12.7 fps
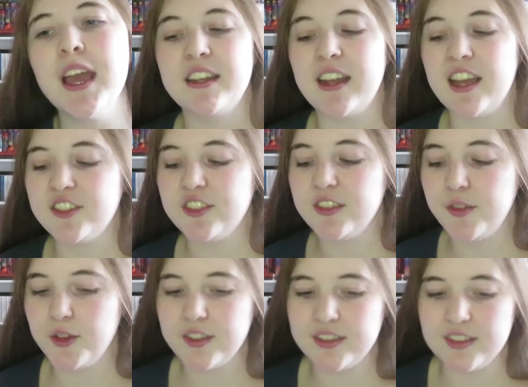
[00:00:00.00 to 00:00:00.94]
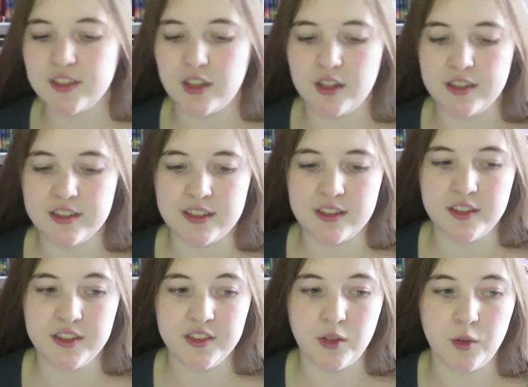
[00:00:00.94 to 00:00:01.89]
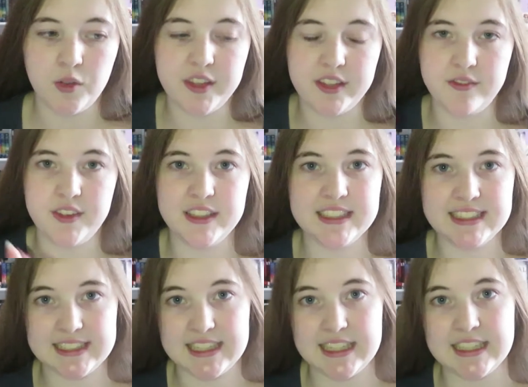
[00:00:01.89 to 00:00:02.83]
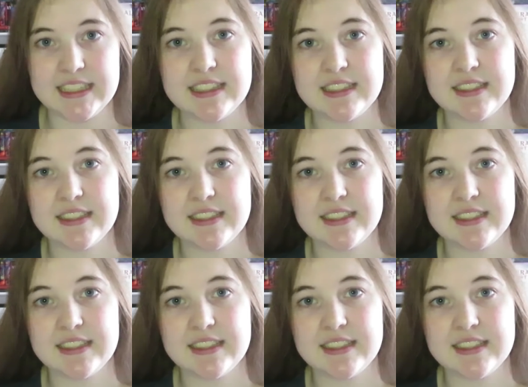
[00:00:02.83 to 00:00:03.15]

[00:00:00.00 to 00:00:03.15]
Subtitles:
It actually focuses on all the villains' kids.